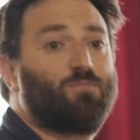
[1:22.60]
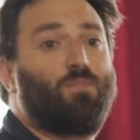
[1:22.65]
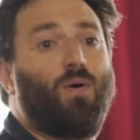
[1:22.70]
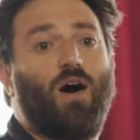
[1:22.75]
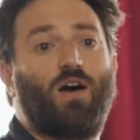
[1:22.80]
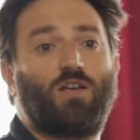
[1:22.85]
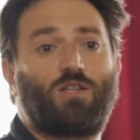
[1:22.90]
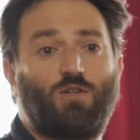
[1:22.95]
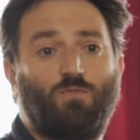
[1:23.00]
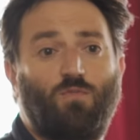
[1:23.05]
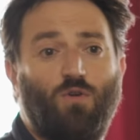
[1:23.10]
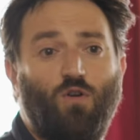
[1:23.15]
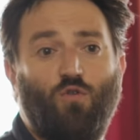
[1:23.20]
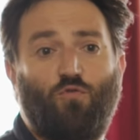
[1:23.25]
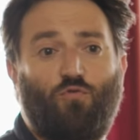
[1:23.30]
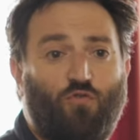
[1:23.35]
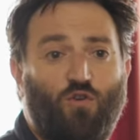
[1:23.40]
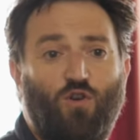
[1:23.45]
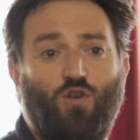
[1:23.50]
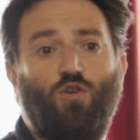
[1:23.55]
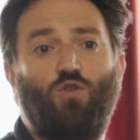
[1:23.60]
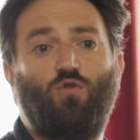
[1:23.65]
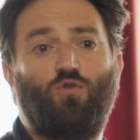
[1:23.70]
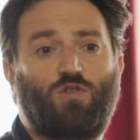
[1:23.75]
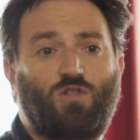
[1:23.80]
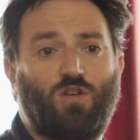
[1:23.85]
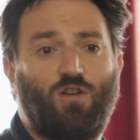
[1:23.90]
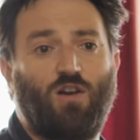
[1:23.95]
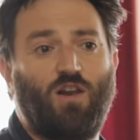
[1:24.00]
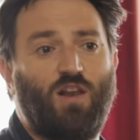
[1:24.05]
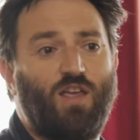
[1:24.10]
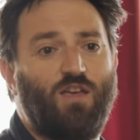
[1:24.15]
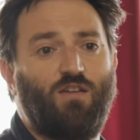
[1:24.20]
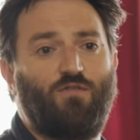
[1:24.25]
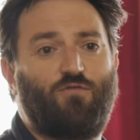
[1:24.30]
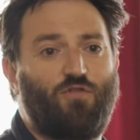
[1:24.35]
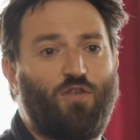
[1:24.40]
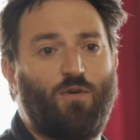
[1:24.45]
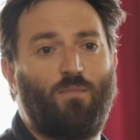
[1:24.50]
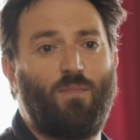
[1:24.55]
possible for you to
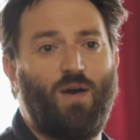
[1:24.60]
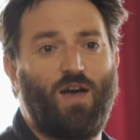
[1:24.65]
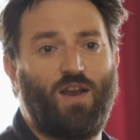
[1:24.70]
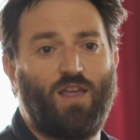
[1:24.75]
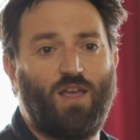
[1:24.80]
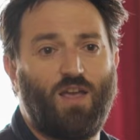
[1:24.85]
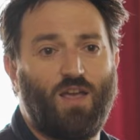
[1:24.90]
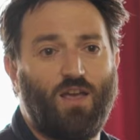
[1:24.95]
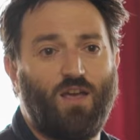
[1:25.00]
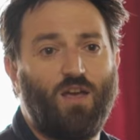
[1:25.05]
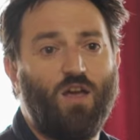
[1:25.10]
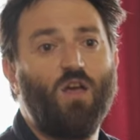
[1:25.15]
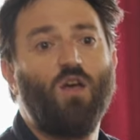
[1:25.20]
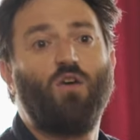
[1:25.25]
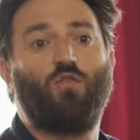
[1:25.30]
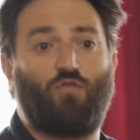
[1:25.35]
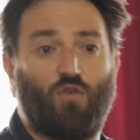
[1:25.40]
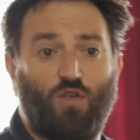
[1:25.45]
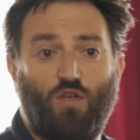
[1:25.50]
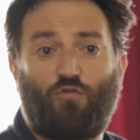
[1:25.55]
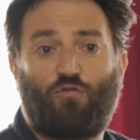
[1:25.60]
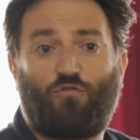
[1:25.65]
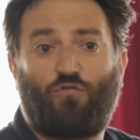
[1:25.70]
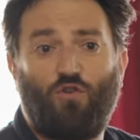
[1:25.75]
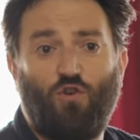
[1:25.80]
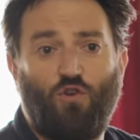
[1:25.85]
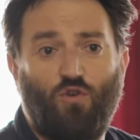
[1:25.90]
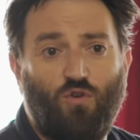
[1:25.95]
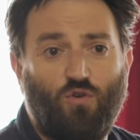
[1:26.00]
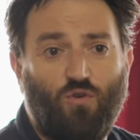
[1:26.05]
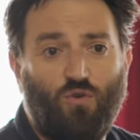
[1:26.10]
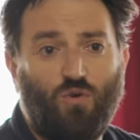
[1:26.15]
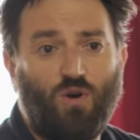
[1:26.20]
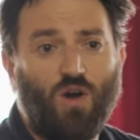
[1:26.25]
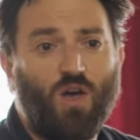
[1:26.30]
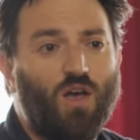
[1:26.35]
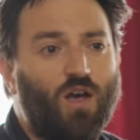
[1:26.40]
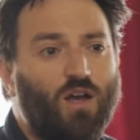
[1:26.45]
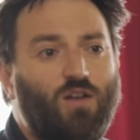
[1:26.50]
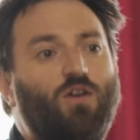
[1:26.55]
leave the many for the few.
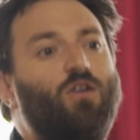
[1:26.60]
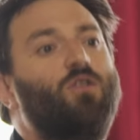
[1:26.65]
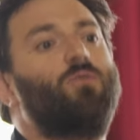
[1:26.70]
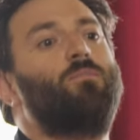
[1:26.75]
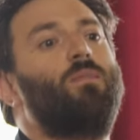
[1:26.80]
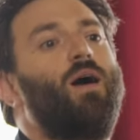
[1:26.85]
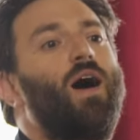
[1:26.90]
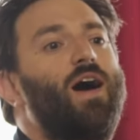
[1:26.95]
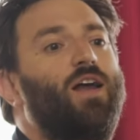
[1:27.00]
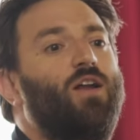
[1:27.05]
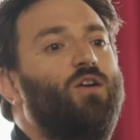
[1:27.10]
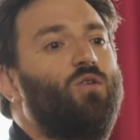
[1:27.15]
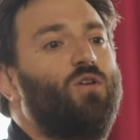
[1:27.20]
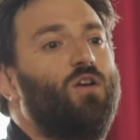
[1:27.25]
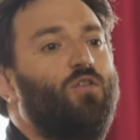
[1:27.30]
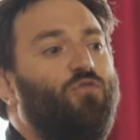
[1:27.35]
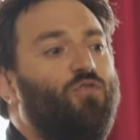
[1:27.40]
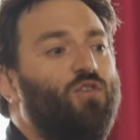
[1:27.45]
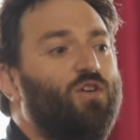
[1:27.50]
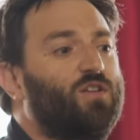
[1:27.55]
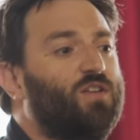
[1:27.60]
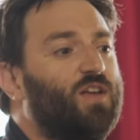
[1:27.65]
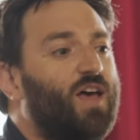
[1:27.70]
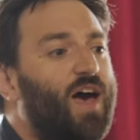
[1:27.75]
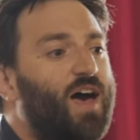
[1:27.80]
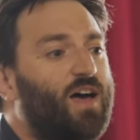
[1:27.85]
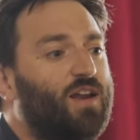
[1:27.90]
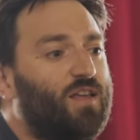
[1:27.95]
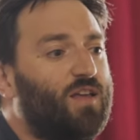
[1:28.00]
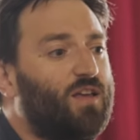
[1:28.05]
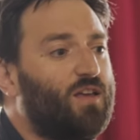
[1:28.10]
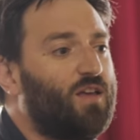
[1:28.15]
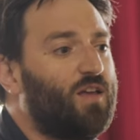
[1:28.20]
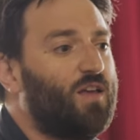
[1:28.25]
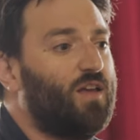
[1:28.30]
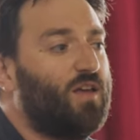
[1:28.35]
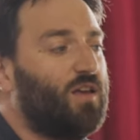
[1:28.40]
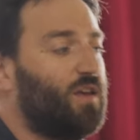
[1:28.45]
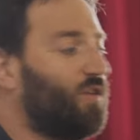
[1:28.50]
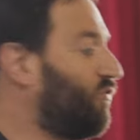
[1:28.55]
It don't matter if your daddy
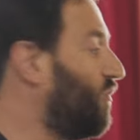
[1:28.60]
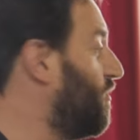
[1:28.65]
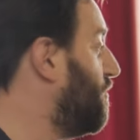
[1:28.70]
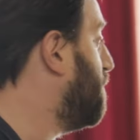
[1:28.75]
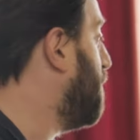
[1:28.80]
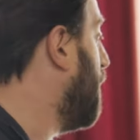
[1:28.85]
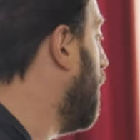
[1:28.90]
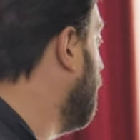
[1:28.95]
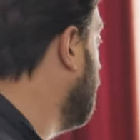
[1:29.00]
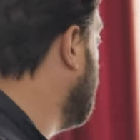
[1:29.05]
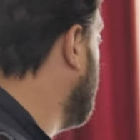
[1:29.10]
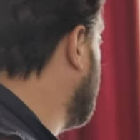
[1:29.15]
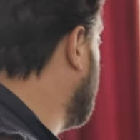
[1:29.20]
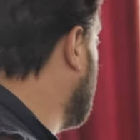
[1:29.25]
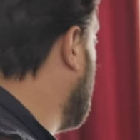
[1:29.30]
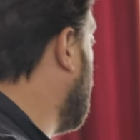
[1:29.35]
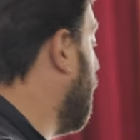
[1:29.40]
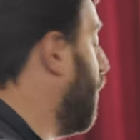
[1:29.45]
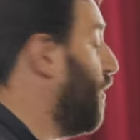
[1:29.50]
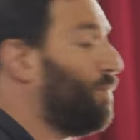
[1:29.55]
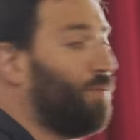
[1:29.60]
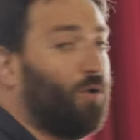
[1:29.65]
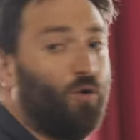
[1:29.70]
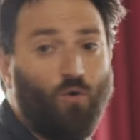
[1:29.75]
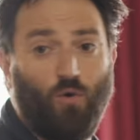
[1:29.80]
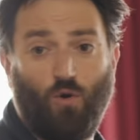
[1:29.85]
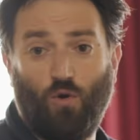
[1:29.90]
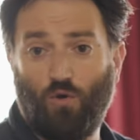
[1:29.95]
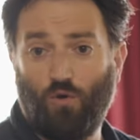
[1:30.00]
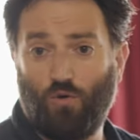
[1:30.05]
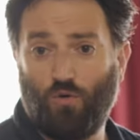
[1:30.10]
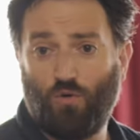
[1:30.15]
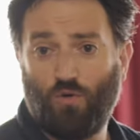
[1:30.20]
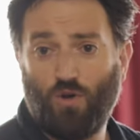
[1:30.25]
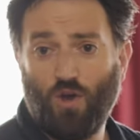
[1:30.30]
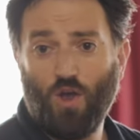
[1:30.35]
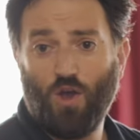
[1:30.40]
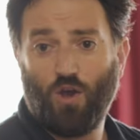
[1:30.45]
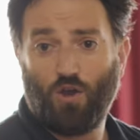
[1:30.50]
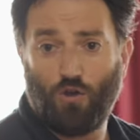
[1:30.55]
is from Poland or Peru.
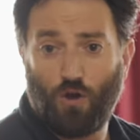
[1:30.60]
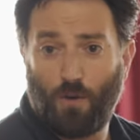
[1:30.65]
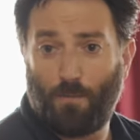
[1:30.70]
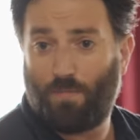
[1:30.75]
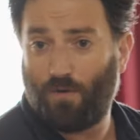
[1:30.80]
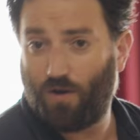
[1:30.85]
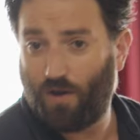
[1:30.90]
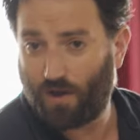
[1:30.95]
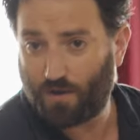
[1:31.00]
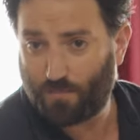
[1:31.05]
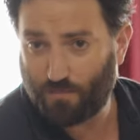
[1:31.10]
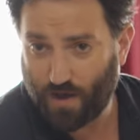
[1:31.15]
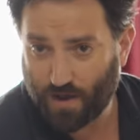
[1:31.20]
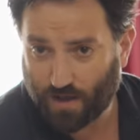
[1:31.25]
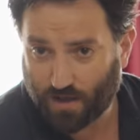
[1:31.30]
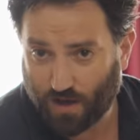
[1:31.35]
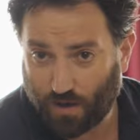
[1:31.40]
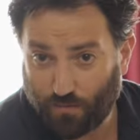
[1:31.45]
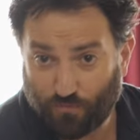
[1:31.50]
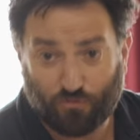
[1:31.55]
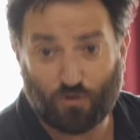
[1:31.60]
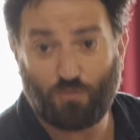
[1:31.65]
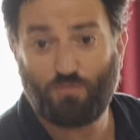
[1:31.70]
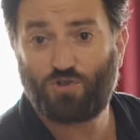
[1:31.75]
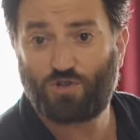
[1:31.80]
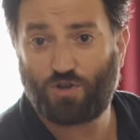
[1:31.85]
Your blood might come from